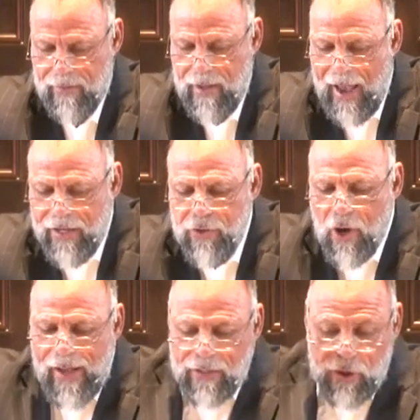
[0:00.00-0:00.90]

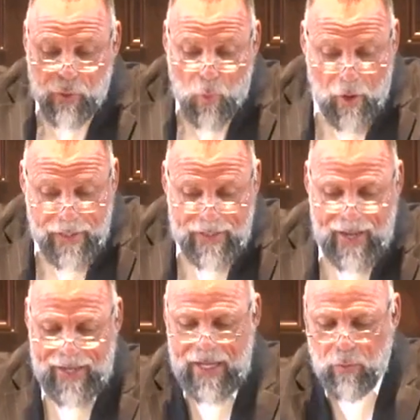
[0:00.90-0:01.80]
Adonai has sworn it,
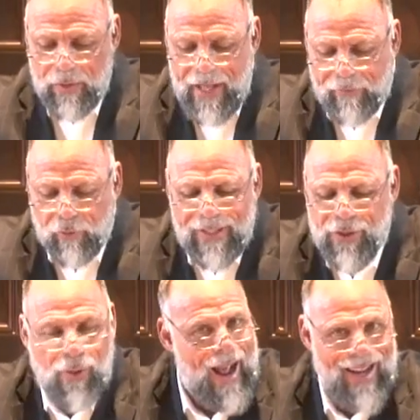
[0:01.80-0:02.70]
and he will never
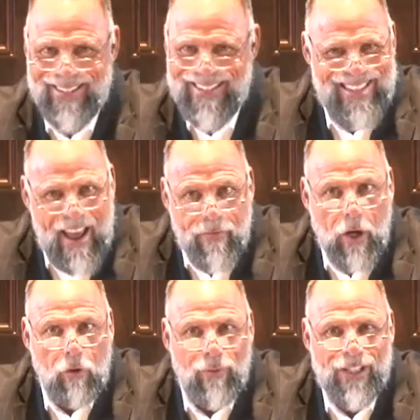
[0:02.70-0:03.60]
retract. Never
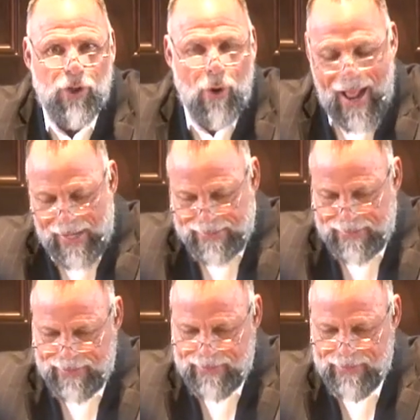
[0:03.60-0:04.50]

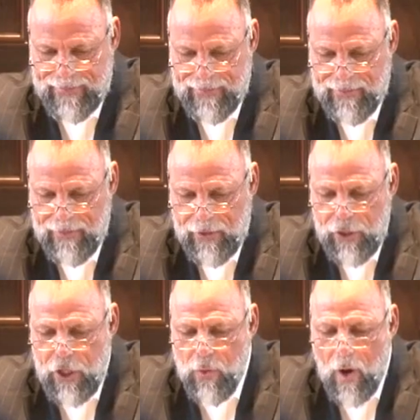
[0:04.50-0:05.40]
retract.
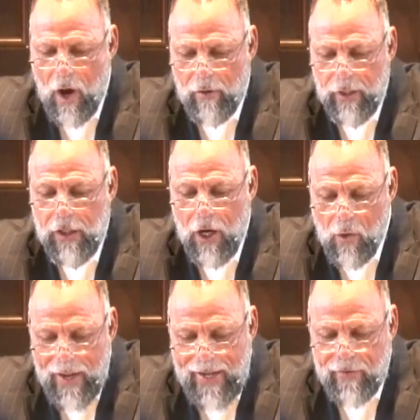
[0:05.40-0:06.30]
You are a
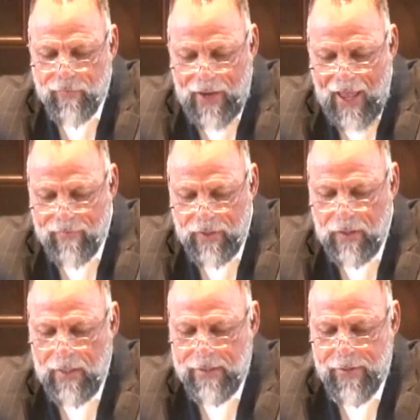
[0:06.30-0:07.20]
Kohen forever
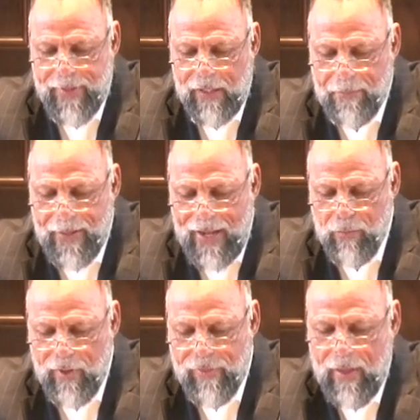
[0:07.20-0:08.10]
to be compared
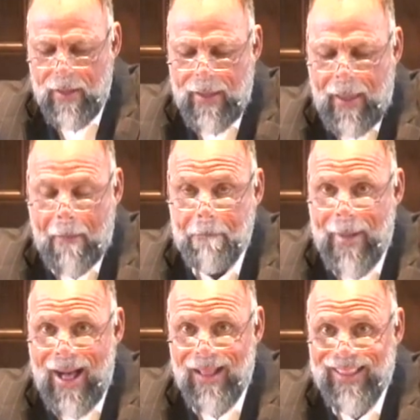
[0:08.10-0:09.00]
with
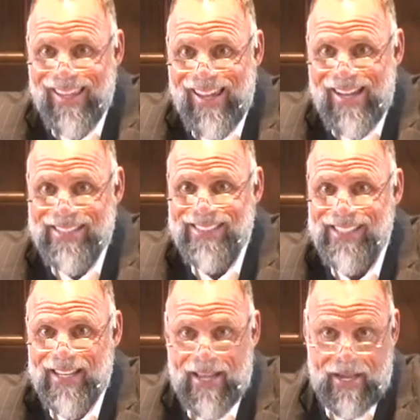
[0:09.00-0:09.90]
Malki
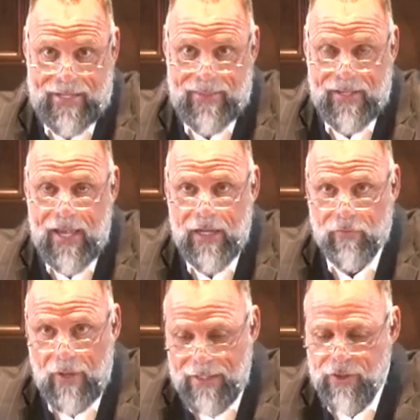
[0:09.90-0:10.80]
Tzedek, the King of
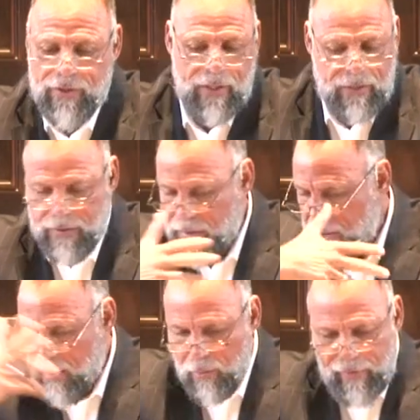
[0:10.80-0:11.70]
Righteousness.
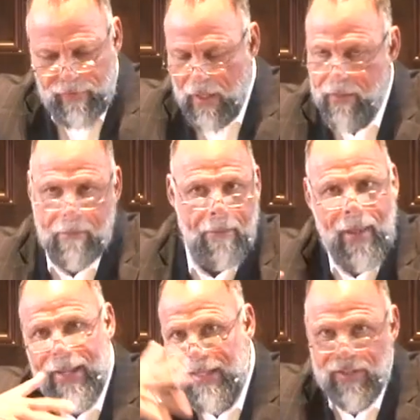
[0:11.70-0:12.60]
We've done
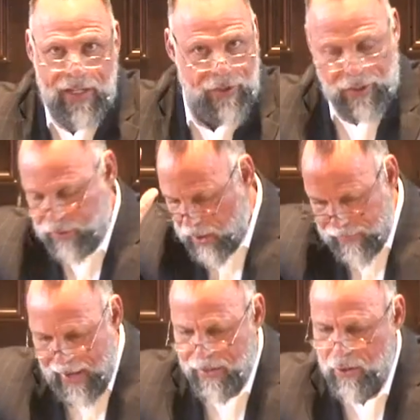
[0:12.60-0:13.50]
many teachings on
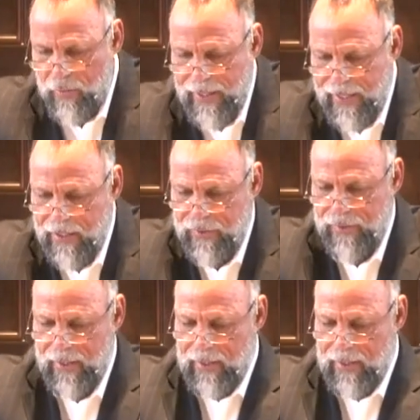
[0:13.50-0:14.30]
that and who he is.